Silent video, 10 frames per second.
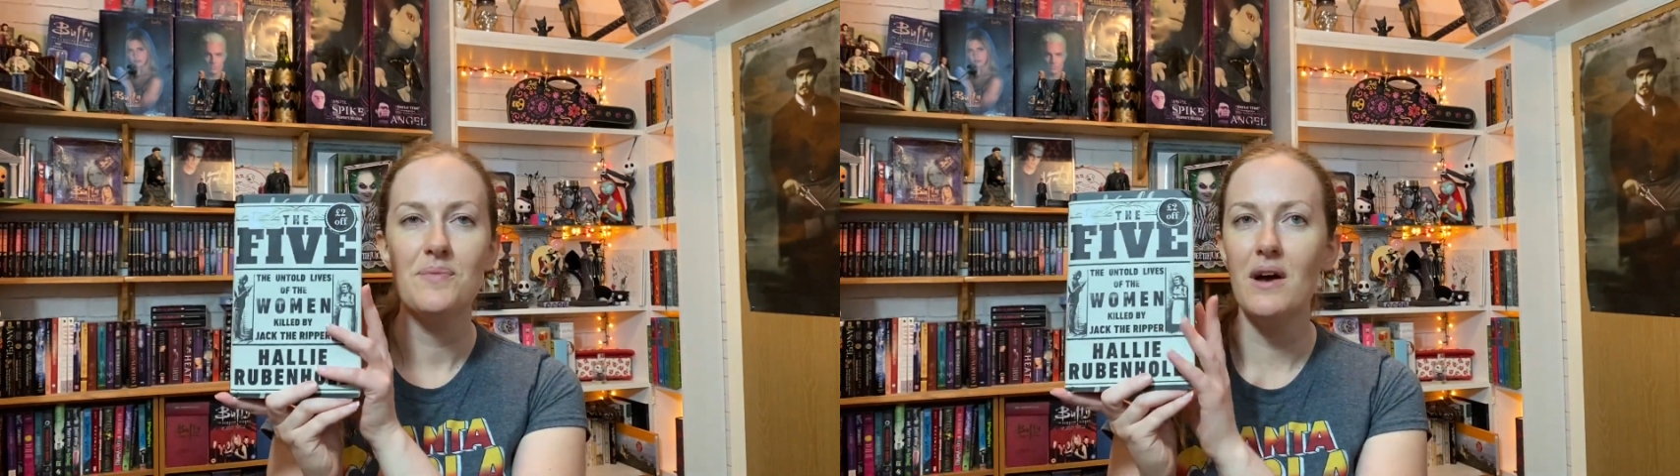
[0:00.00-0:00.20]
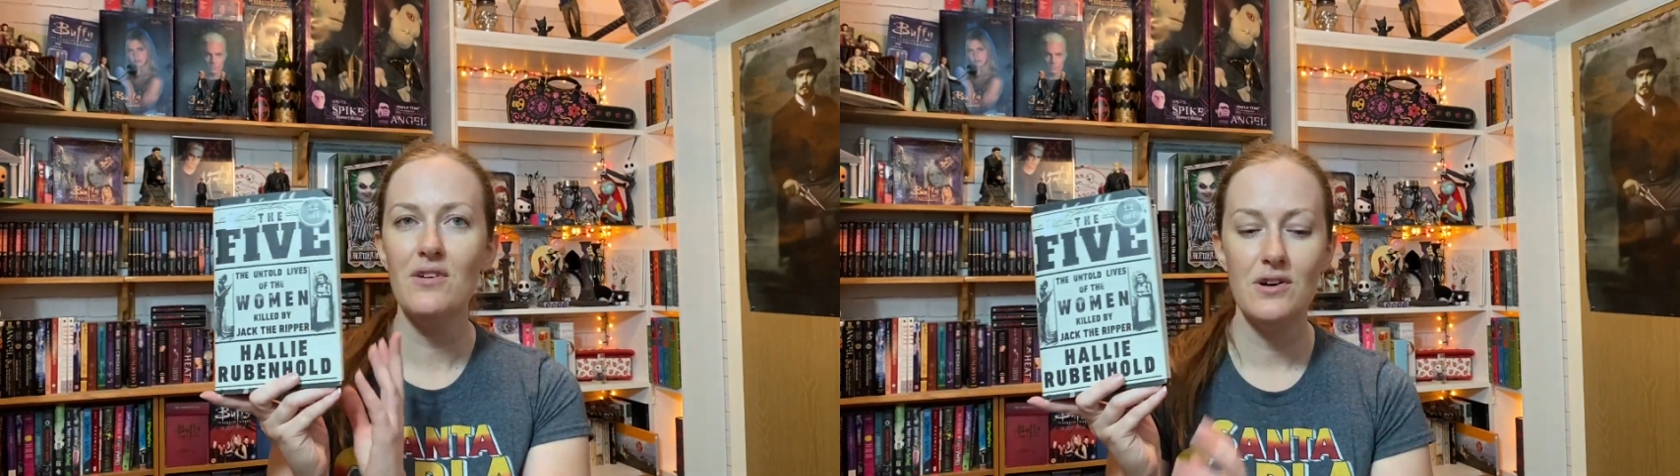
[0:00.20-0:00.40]

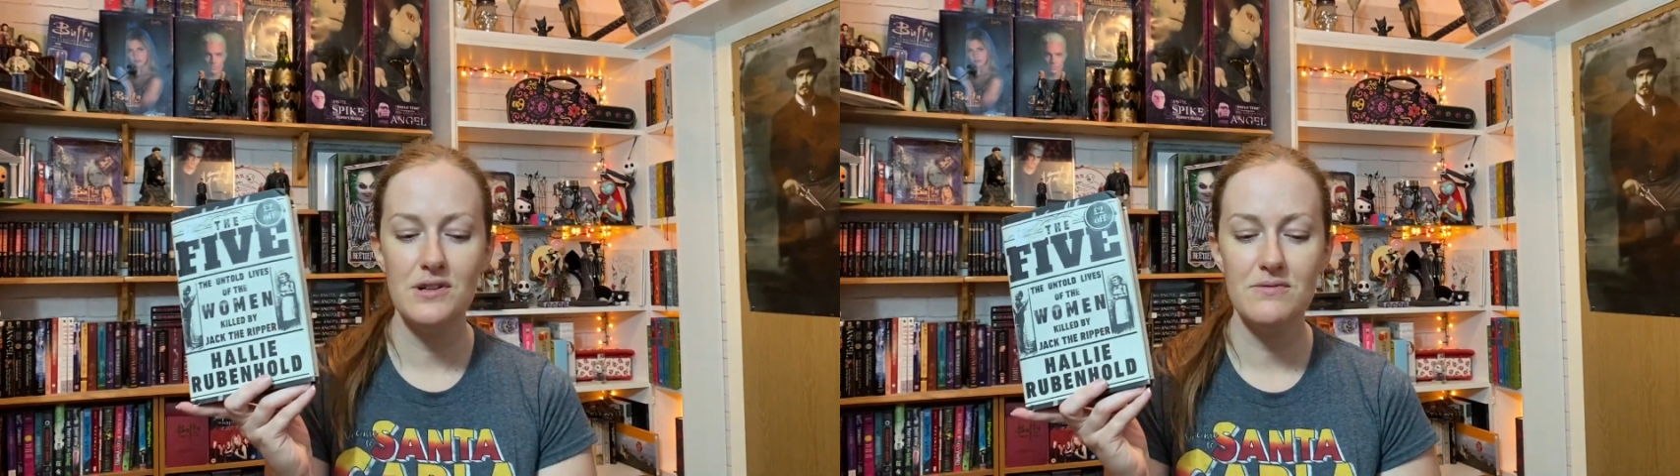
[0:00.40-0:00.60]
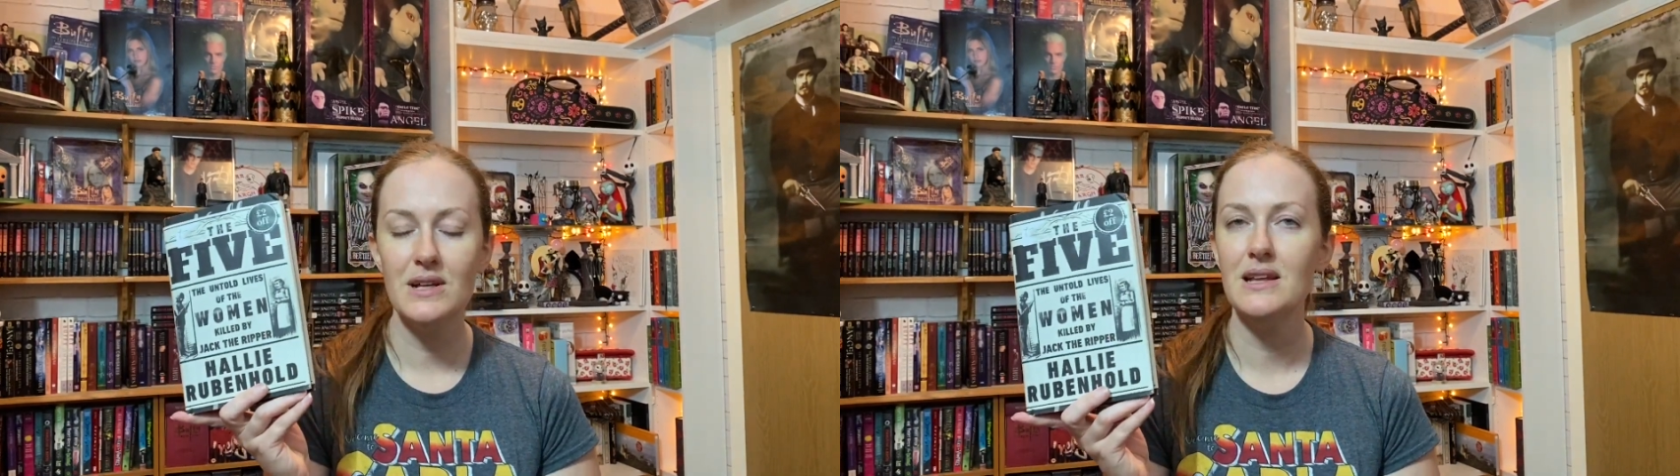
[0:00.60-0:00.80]
I've
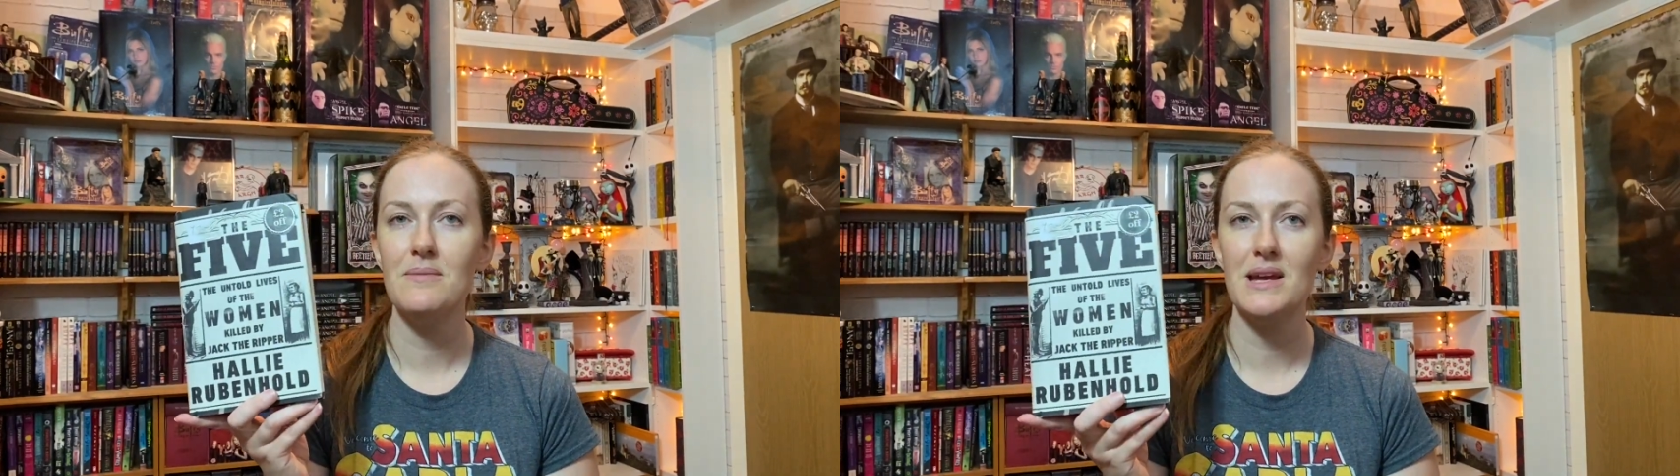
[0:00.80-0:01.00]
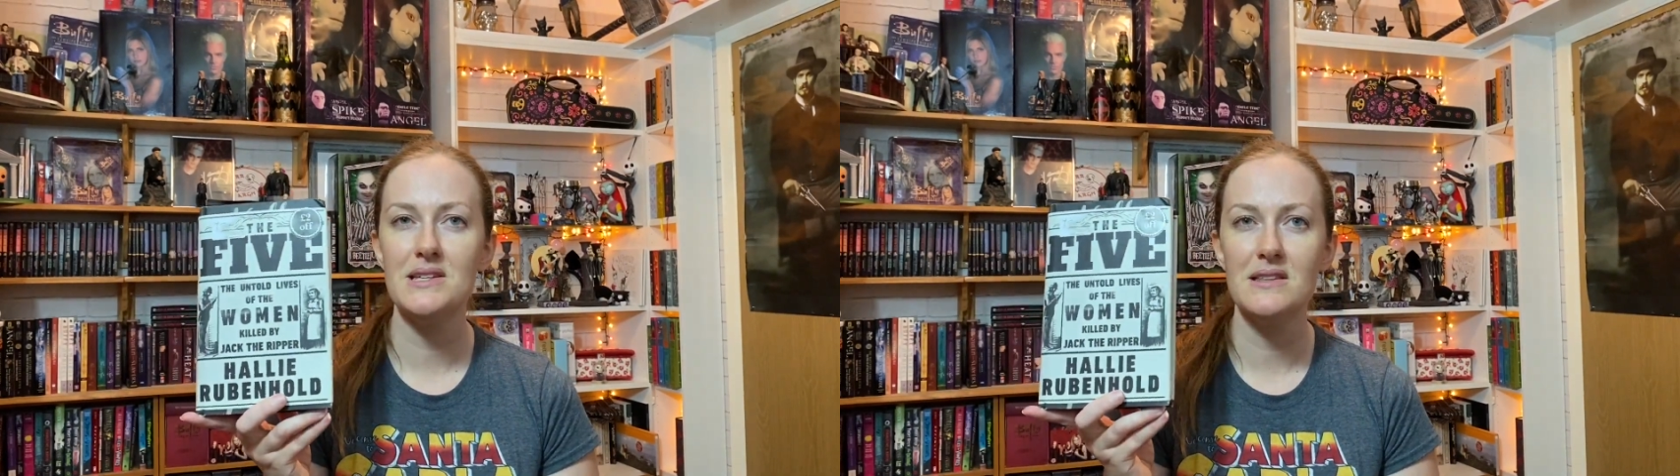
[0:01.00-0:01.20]
heard really
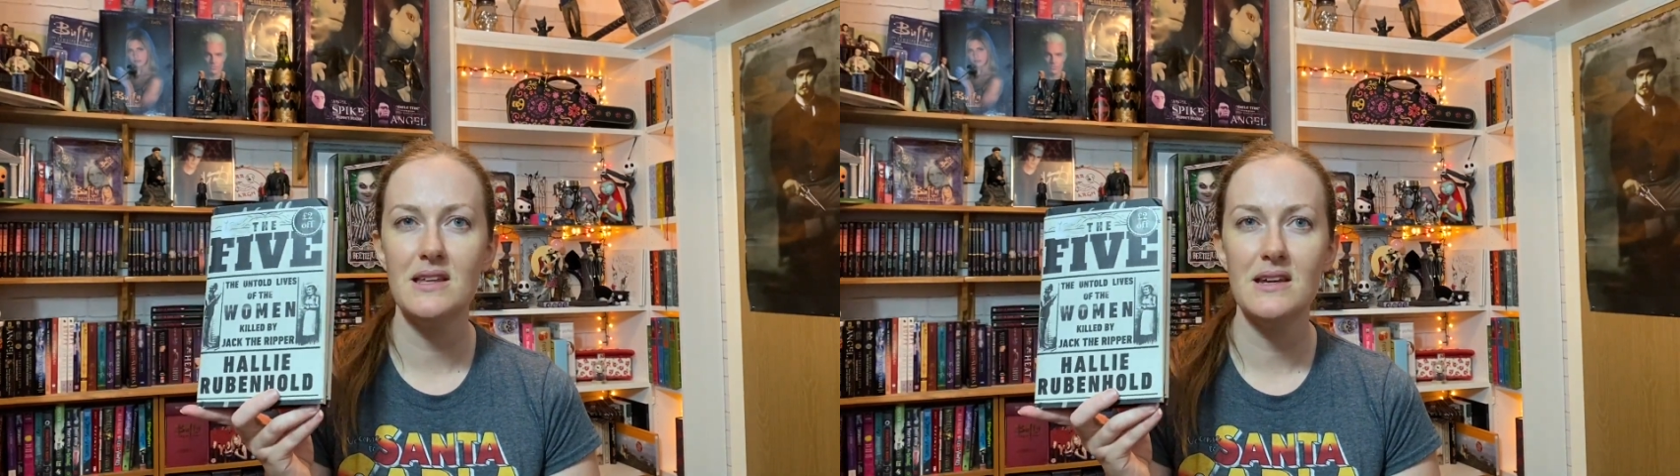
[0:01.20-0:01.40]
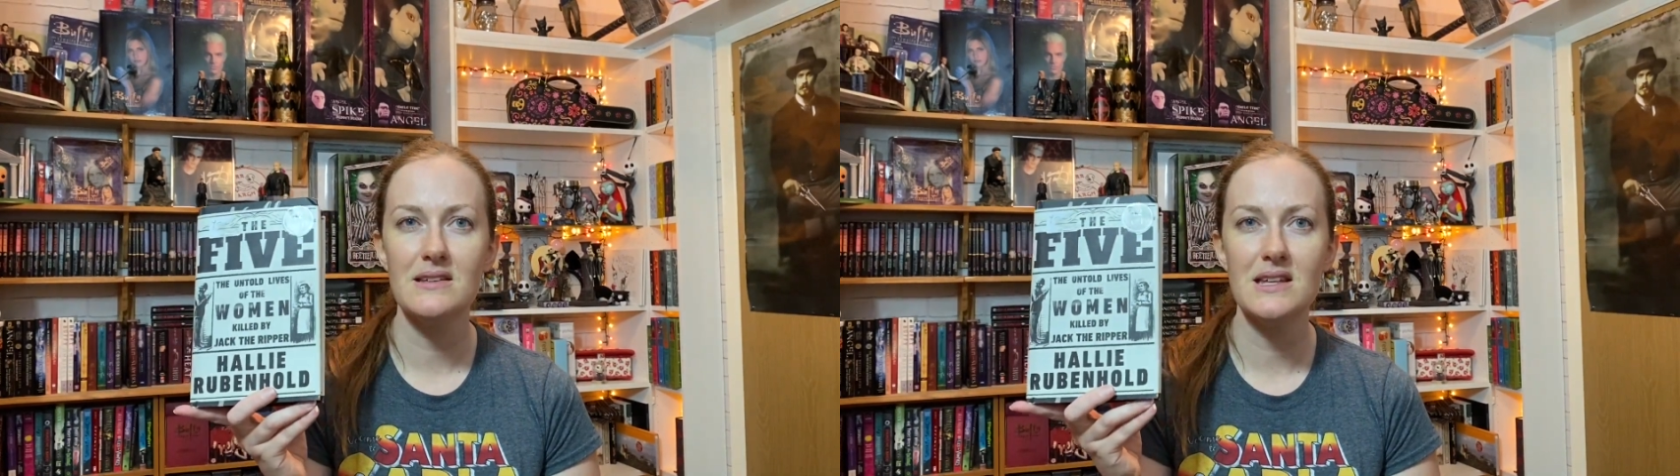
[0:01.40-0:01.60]
amazing things